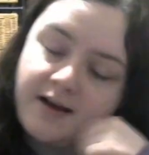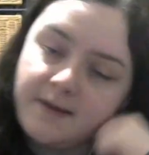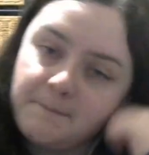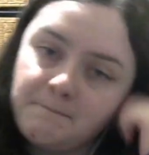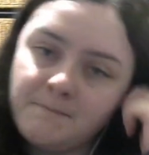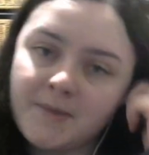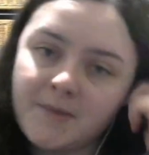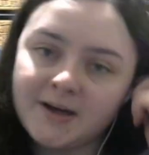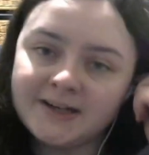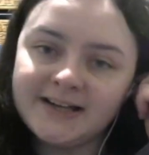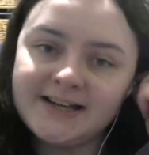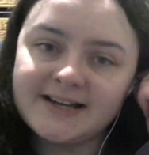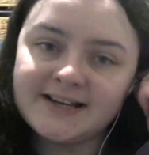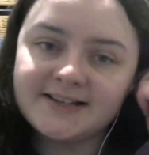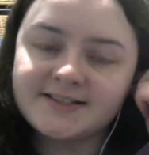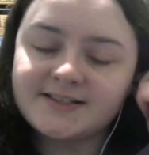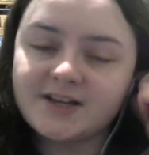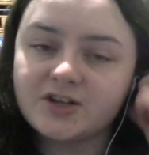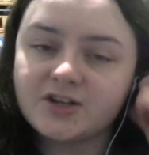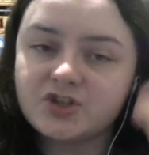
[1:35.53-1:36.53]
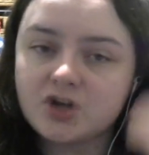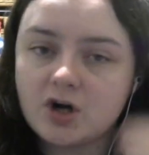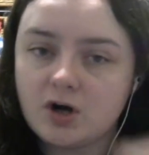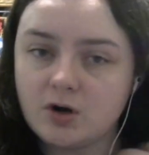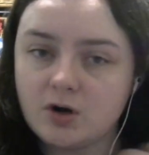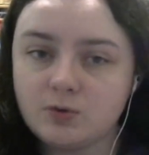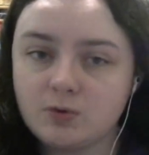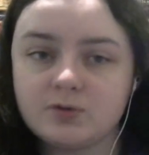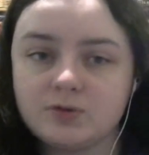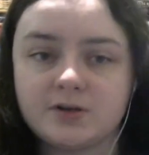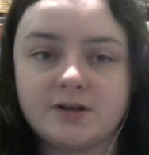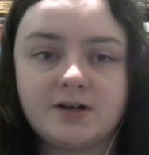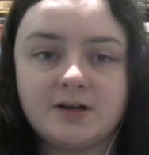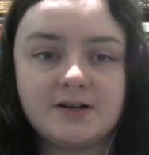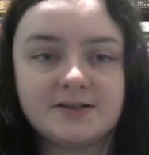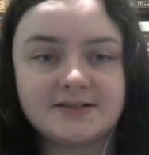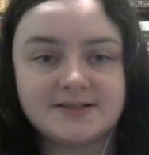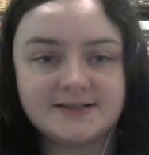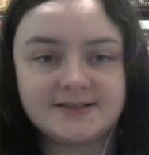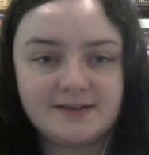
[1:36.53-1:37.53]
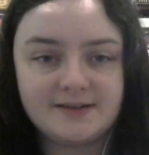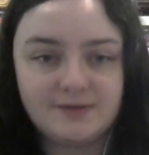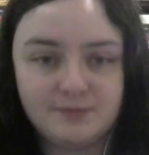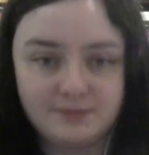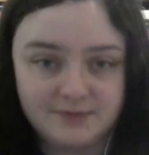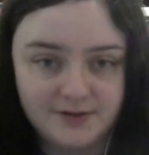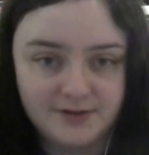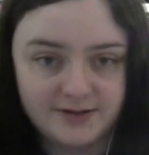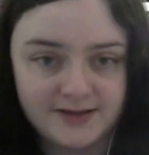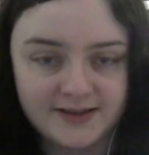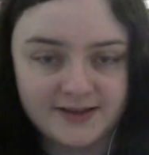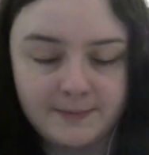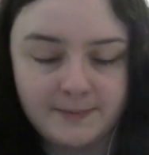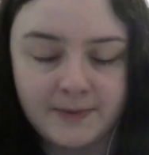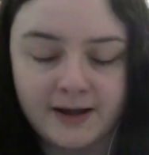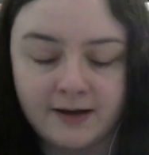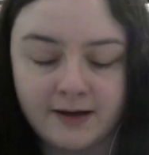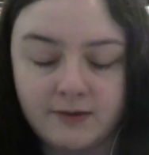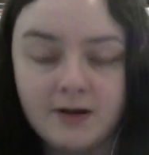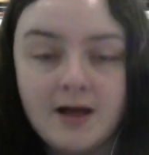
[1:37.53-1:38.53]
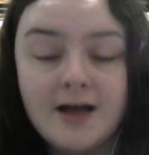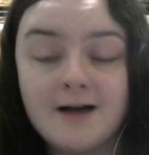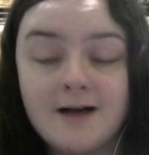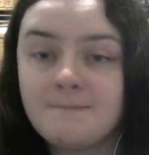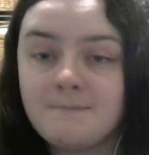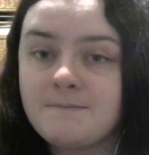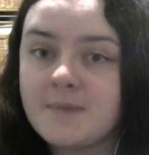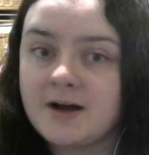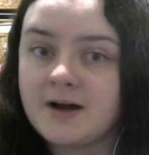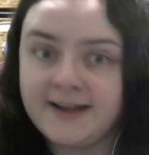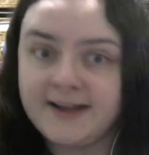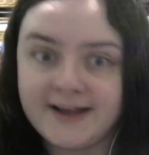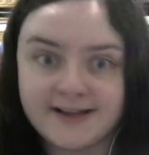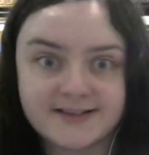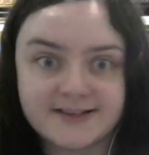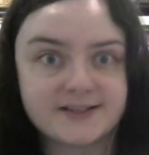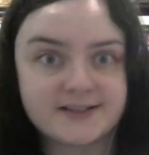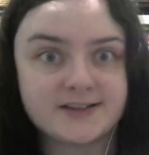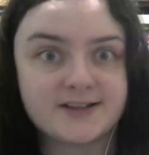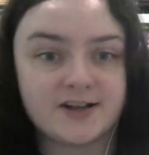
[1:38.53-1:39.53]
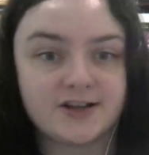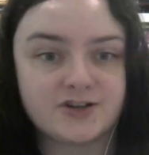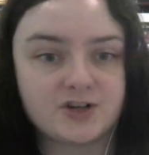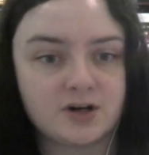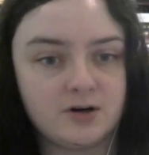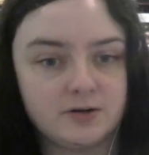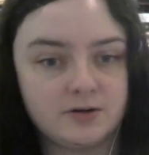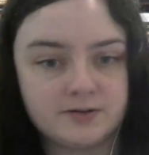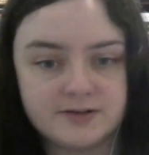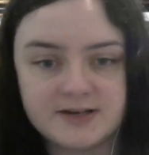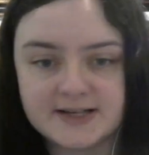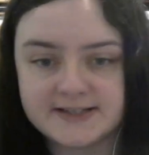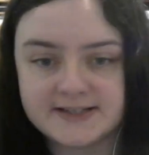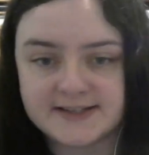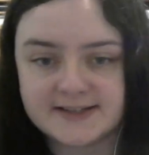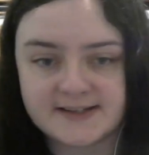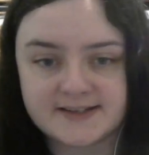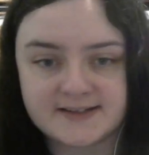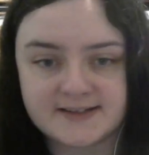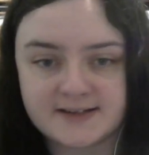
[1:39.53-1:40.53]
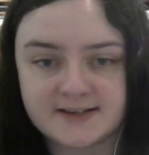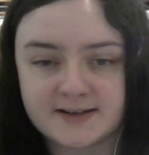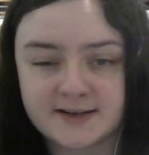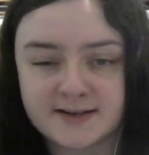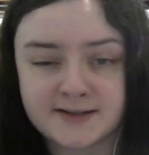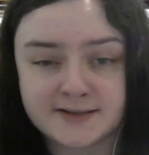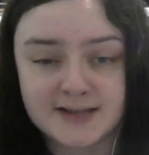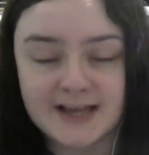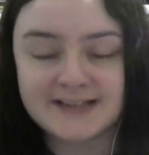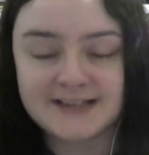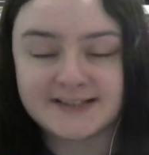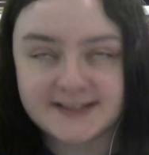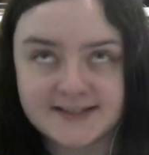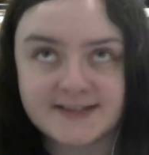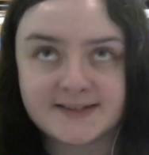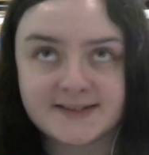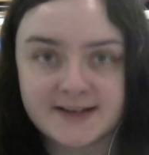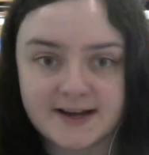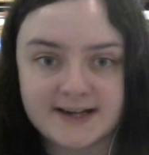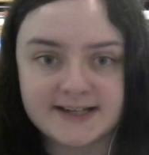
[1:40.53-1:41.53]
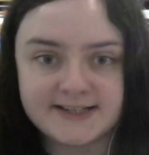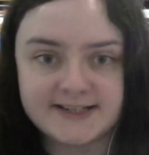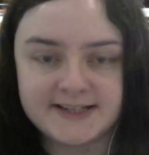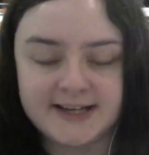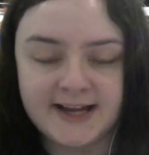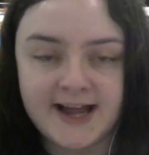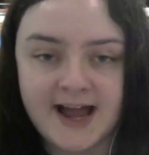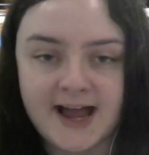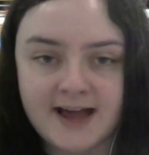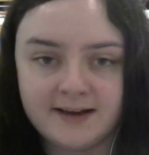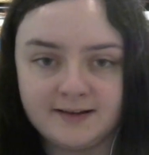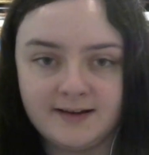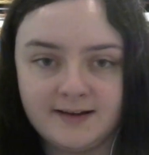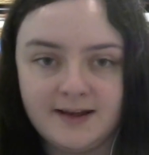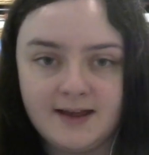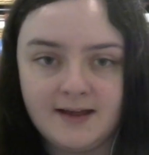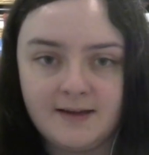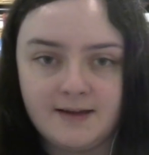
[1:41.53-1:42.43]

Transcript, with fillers: Money has such a hold on us. Oh, look at them now. Money has such a hold on us as a, as a society. And